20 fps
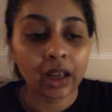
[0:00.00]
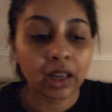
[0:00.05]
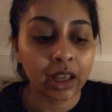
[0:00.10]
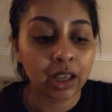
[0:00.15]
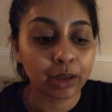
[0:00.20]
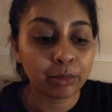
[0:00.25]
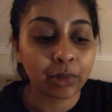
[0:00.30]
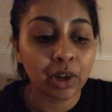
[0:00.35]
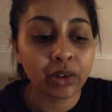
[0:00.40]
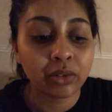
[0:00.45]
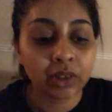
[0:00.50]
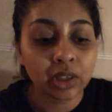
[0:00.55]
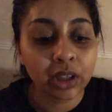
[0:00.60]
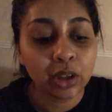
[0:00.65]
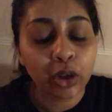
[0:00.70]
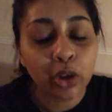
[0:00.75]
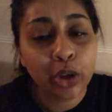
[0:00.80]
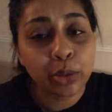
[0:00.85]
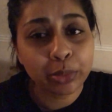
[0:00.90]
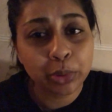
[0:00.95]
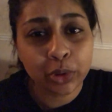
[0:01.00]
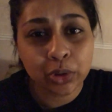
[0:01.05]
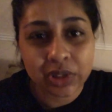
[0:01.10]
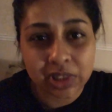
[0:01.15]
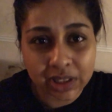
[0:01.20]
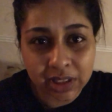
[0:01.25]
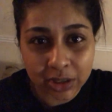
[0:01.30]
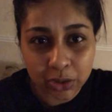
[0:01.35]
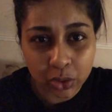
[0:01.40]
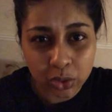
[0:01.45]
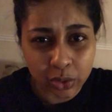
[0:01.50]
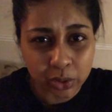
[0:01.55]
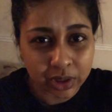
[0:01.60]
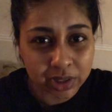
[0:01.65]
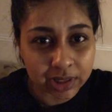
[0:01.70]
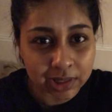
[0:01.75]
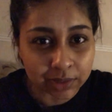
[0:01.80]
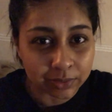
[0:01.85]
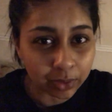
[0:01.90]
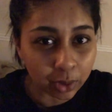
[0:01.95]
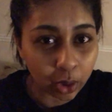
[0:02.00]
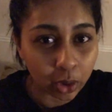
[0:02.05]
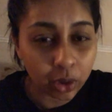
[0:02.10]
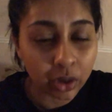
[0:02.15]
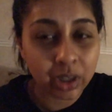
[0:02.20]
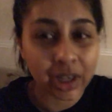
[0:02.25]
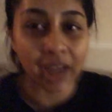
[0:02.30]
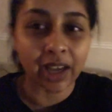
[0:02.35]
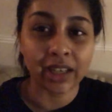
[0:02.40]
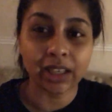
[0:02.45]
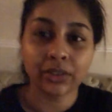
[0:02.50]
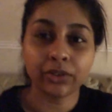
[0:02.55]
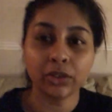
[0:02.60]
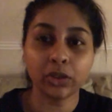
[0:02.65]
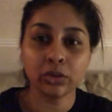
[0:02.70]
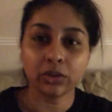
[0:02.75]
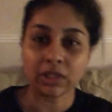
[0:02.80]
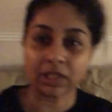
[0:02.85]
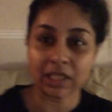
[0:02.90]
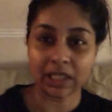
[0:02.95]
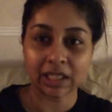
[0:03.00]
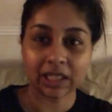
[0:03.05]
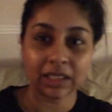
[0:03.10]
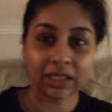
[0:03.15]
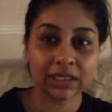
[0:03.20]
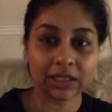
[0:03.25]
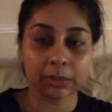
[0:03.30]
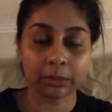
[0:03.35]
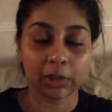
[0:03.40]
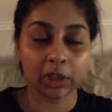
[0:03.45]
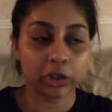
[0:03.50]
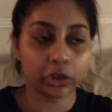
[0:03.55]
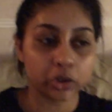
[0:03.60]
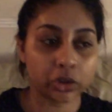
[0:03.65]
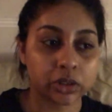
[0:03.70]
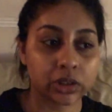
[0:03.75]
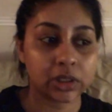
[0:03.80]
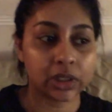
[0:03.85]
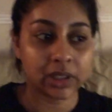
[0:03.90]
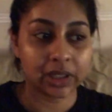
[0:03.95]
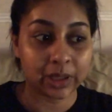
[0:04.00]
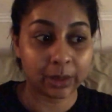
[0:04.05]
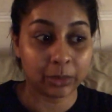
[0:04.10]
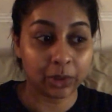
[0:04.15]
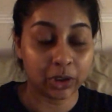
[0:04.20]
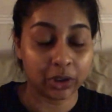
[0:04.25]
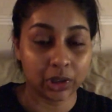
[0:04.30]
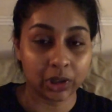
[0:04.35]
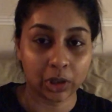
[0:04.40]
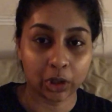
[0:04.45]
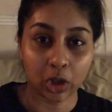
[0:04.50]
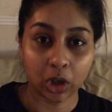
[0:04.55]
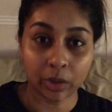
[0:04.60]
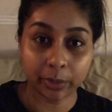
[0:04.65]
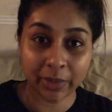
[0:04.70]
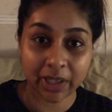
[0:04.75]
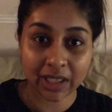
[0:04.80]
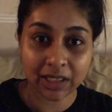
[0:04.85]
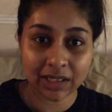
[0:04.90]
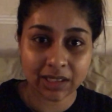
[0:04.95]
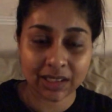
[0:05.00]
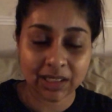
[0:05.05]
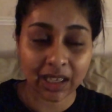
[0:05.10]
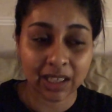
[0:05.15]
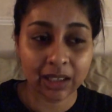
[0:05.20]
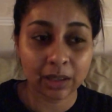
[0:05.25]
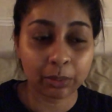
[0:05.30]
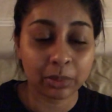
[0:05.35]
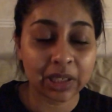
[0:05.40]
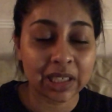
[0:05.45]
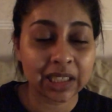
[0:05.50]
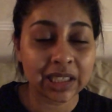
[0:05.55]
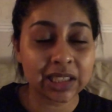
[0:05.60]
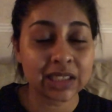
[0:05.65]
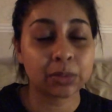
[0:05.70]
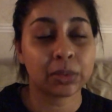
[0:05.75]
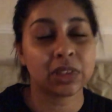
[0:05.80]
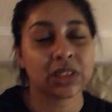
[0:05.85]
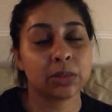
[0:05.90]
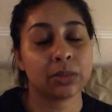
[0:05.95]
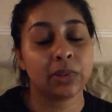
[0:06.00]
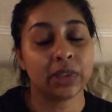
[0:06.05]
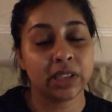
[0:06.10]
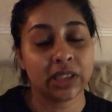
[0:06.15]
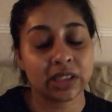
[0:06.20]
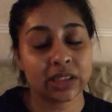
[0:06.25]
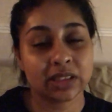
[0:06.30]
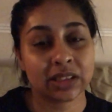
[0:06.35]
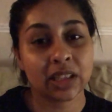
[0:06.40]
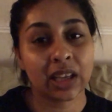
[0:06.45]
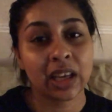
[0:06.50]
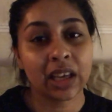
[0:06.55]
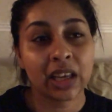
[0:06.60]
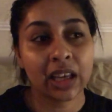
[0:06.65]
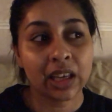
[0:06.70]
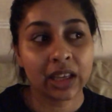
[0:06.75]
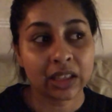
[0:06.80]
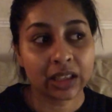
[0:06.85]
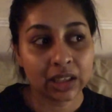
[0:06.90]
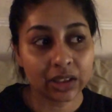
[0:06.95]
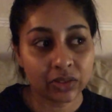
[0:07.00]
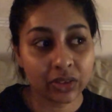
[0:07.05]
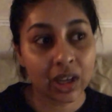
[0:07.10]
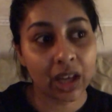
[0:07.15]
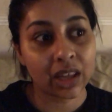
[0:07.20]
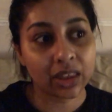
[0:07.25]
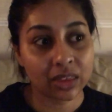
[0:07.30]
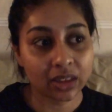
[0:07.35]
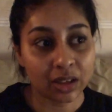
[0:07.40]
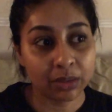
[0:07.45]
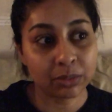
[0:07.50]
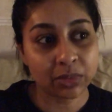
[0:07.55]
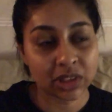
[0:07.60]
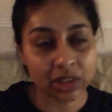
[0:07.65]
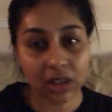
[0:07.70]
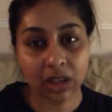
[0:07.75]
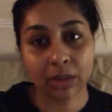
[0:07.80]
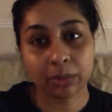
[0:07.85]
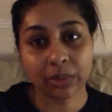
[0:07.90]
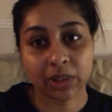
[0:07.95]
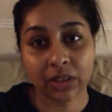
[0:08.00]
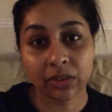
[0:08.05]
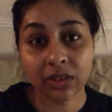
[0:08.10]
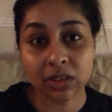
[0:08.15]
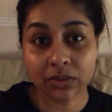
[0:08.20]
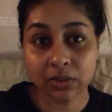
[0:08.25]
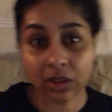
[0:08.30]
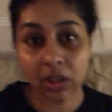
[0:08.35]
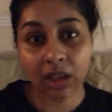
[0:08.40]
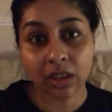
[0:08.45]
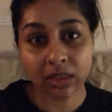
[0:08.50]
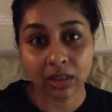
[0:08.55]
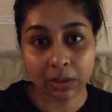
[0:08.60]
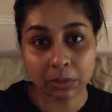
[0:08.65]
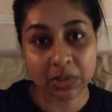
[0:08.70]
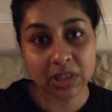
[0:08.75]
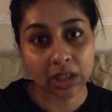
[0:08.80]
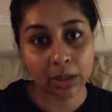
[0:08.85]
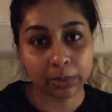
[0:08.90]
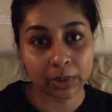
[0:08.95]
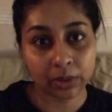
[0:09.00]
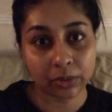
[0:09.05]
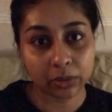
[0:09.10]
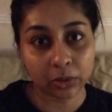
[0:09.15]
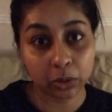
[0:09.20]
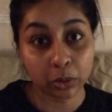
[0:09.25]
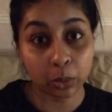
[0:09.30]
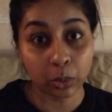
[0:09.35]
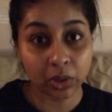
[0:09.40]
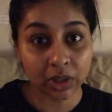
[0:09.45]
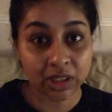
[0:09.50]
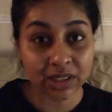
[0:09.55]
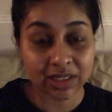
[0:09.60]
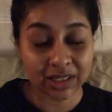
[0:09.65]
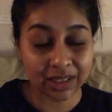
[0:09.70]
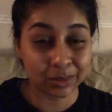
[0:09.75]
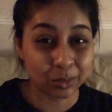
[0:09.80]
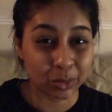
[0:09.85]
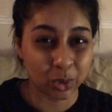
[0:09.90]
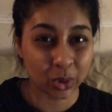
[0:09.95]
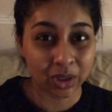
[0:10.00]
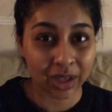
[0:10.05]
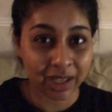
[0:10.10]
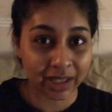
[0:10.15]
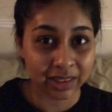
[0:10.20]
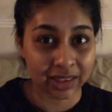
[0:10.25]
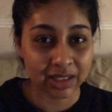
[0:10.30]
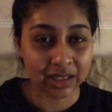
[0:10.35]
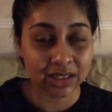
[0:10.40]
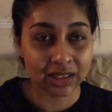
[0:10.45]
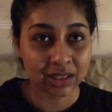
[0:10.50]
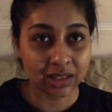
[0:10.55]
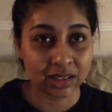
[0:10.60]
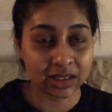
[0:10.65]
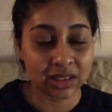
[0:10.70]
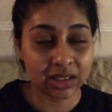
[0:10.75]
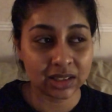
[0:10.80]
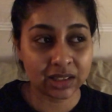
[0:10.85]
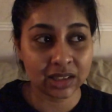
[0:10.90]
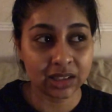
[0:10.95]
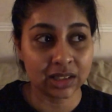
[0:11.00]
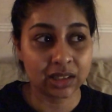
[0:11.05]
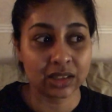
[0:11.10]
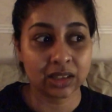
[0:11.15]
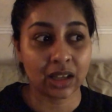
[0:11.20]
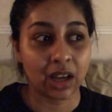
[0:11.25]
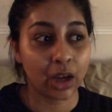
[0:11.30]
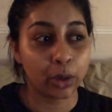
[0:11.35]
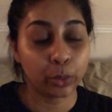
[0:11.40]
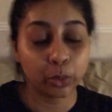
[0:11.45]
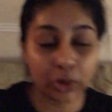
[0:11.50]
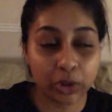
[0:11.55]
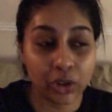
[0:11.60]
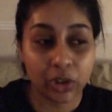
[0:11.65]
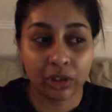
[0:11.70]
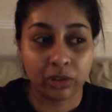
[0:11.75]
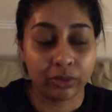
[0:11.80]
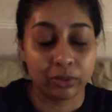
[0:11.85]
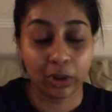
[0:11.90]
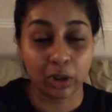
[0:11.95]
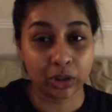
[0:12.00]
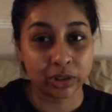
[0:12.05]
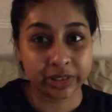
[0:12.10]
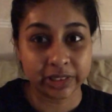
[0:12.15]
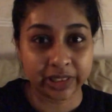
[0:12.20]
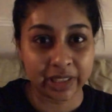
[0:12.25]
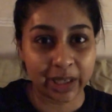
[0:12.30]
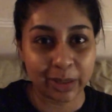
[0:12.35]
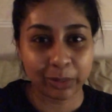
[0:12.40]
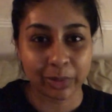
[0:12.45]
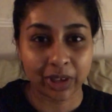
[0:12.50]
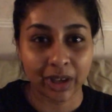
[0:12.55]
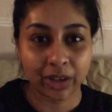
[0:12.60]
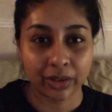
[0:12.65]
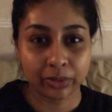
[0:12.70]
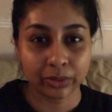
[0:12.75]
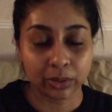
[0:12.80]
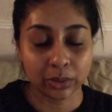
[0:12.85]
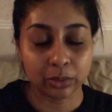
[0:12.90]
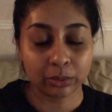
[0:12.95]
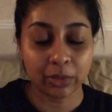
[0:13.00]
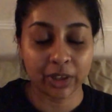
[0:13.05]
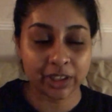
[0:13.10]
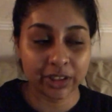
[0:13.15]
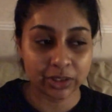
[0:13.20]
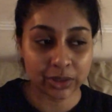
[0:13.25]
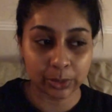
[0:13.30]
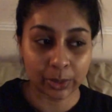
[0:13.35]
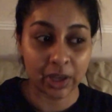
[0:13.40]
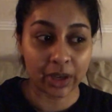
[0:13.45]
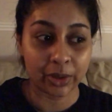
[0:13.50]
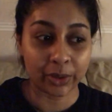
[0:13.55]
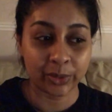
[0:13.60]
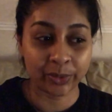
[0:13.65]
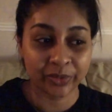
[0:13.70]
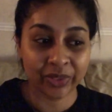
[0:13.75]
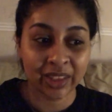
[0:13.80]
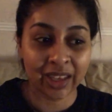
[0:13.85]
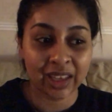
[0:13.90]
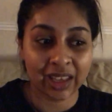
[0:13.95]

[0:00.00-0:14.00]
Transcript: Um, I really hope you did enjoy this vlog and if you did, make sure to let me know in the comments and please, please, please give it a thumbs up. Give this video a thumbs up if you want to more like this because this is, I wouldn't have vlogged today but I thought might as well.